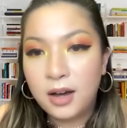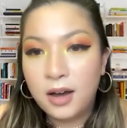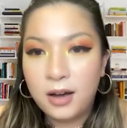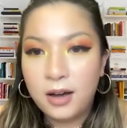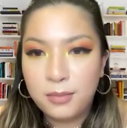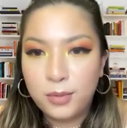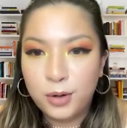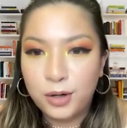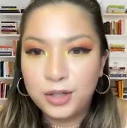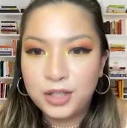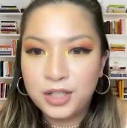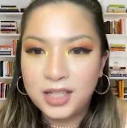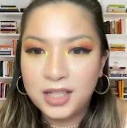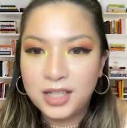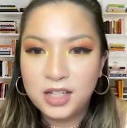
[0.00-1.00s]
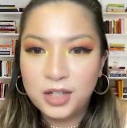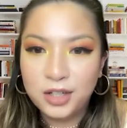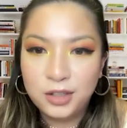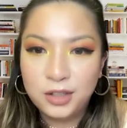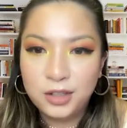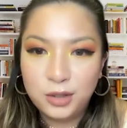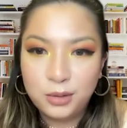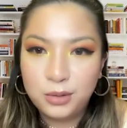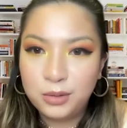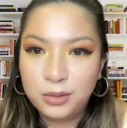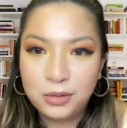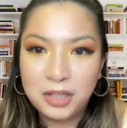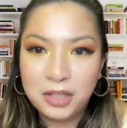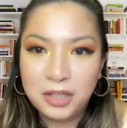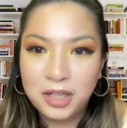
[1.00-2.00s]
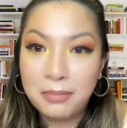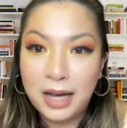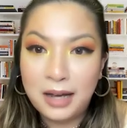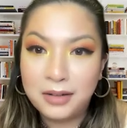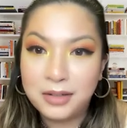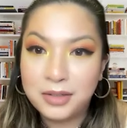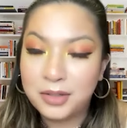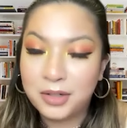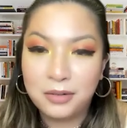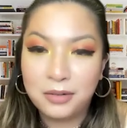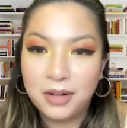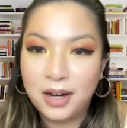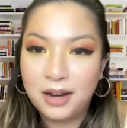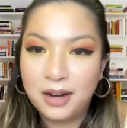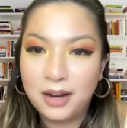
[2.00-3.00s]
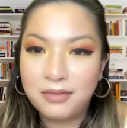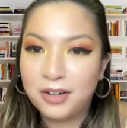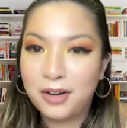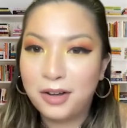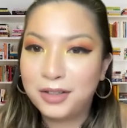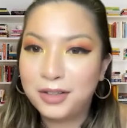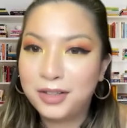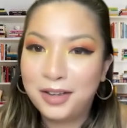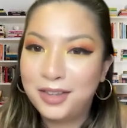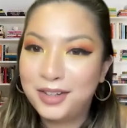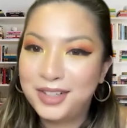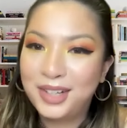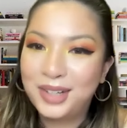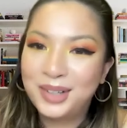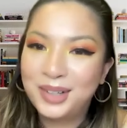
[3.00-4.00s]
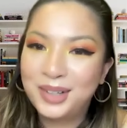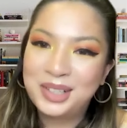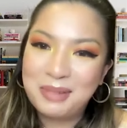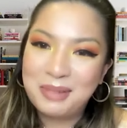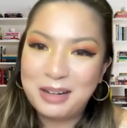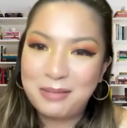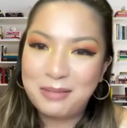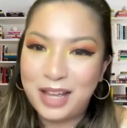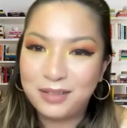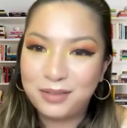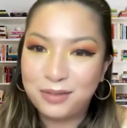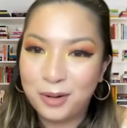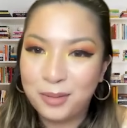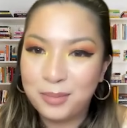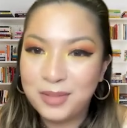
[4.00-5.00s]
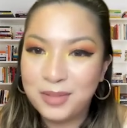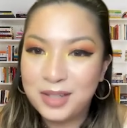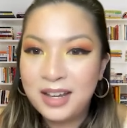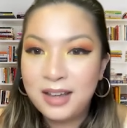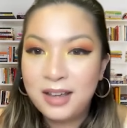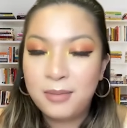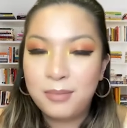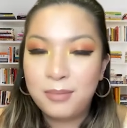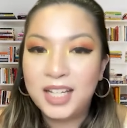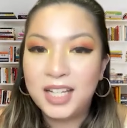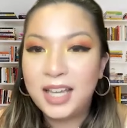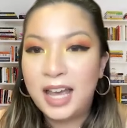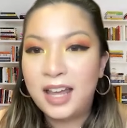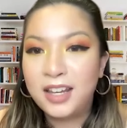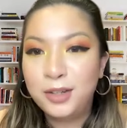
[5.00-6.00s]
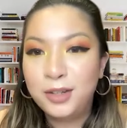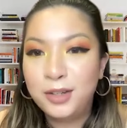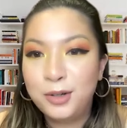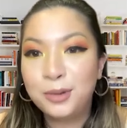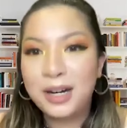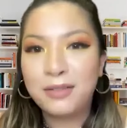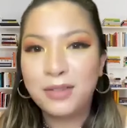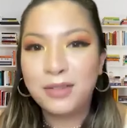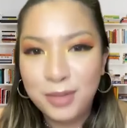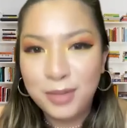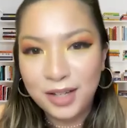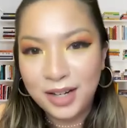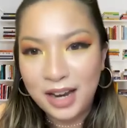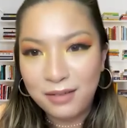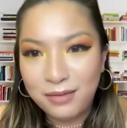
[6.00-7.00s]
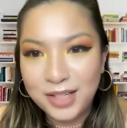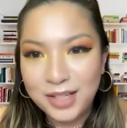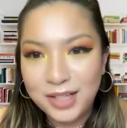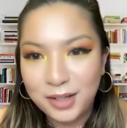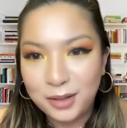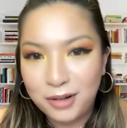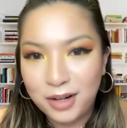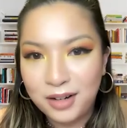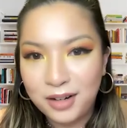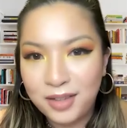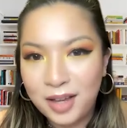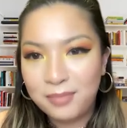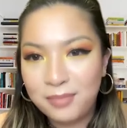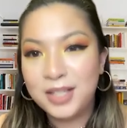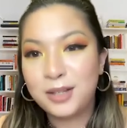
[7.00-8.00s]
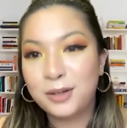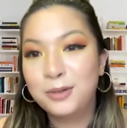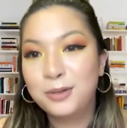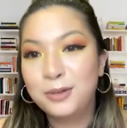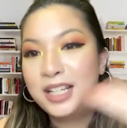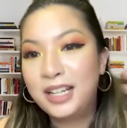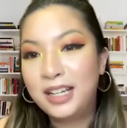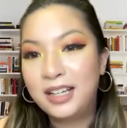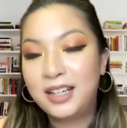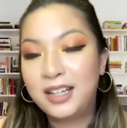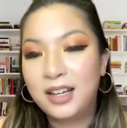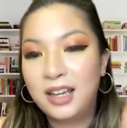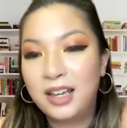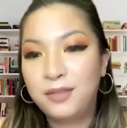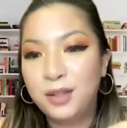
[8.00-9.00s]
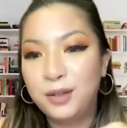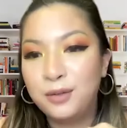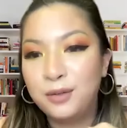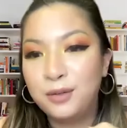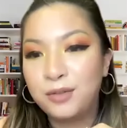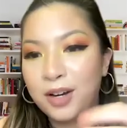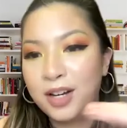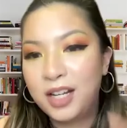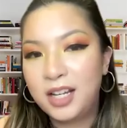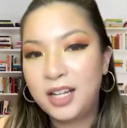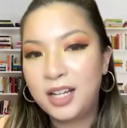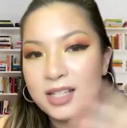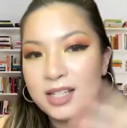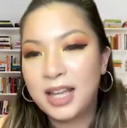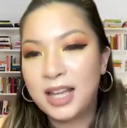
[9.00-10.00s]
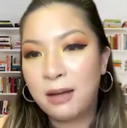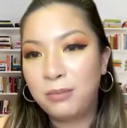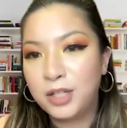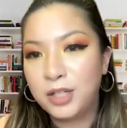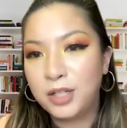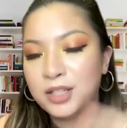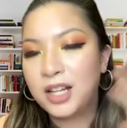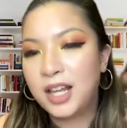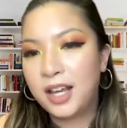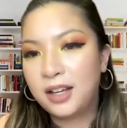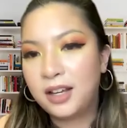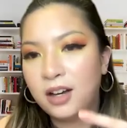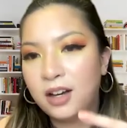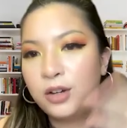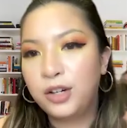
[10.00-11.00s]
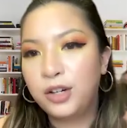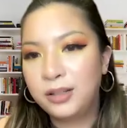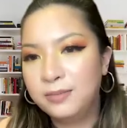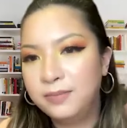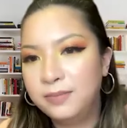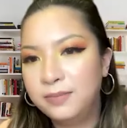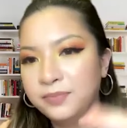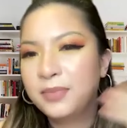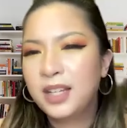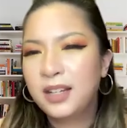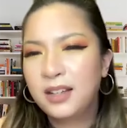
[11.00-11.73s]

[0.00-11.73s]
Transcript: or transition to Clubhouse or whatever, all the other social media platforms. But again, you don't have to be on every single one of them. It's only if you've already established like a good